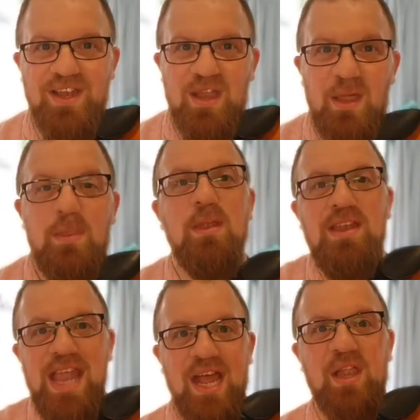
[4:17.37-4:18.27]
The
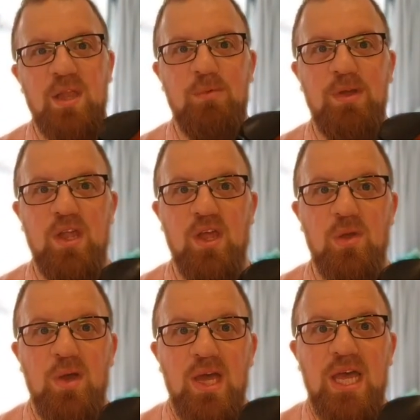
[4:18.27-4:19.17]
next thing we do
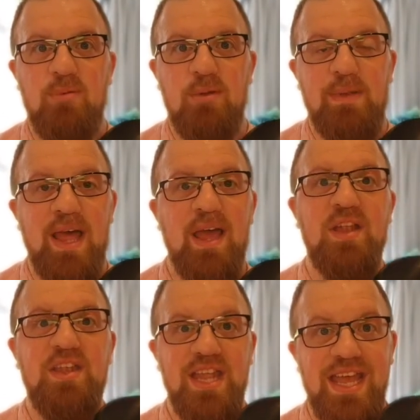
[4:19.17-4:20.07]
is we play our
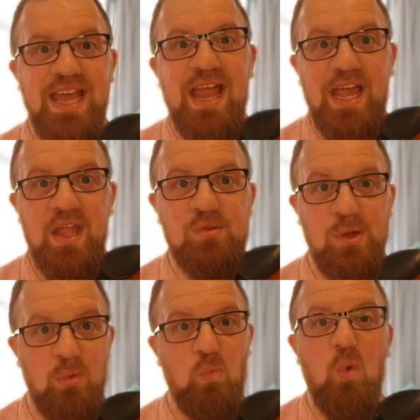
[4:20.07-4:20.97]
D and A
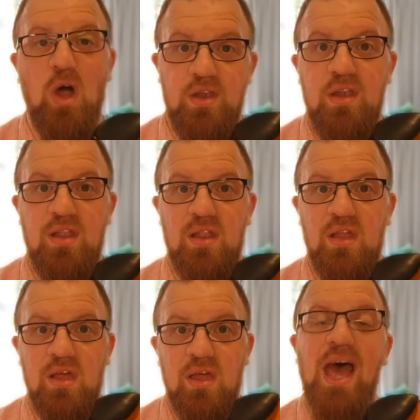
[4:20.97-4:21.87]
string once
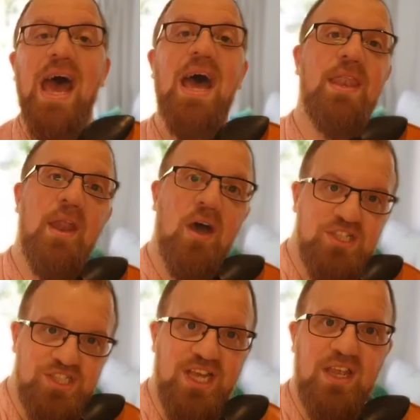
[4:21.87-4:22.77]
and then our
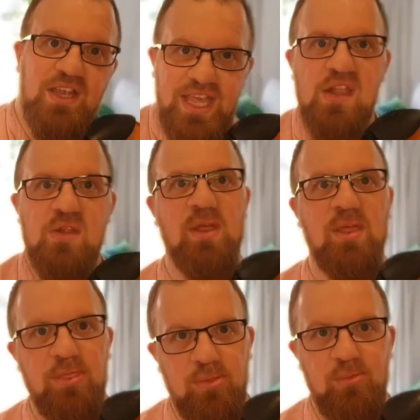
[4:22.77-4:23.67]
G and D string
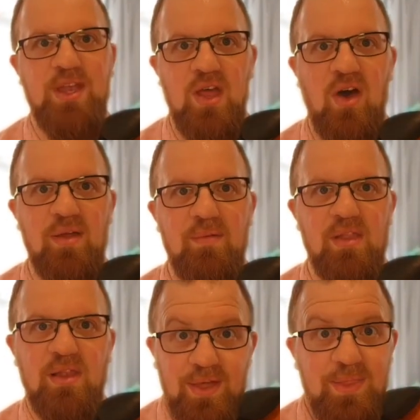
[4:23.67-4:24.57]
three times,
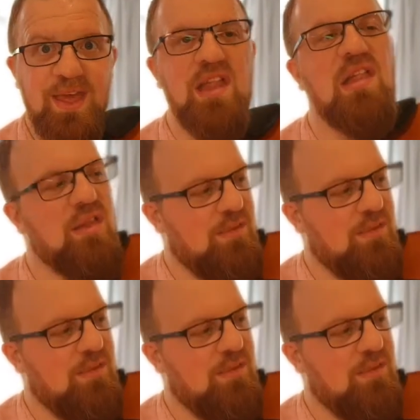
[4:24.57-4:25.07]
like this.